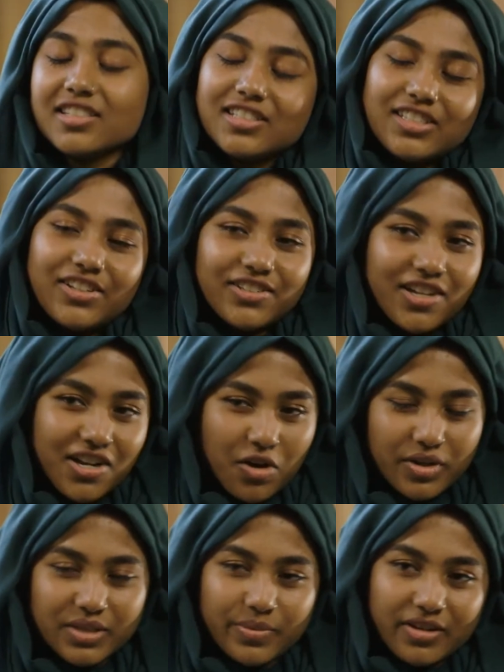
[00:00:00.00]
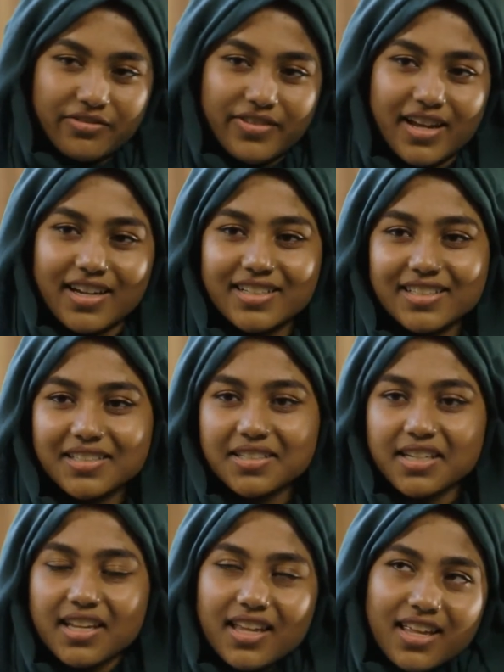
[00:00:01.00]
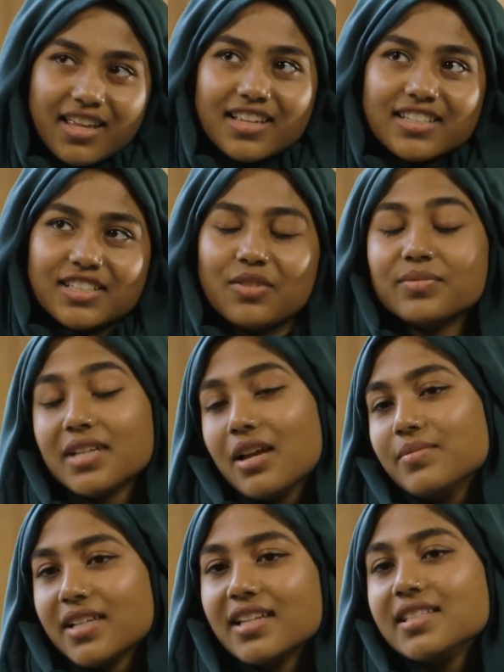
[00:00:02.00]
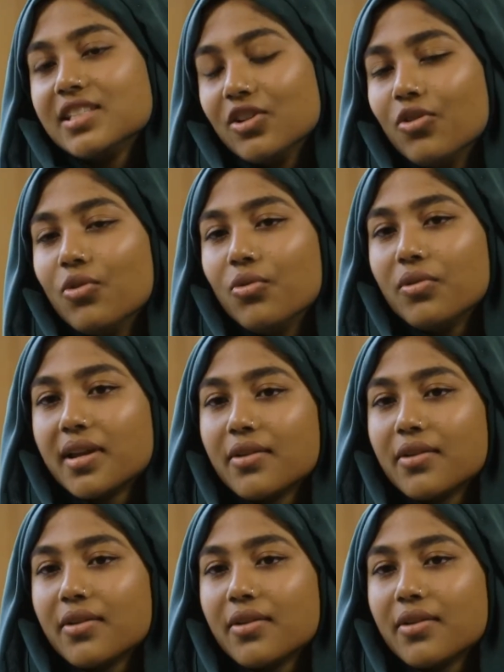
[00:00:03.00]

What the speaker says: still not always perfect. Sometimes I still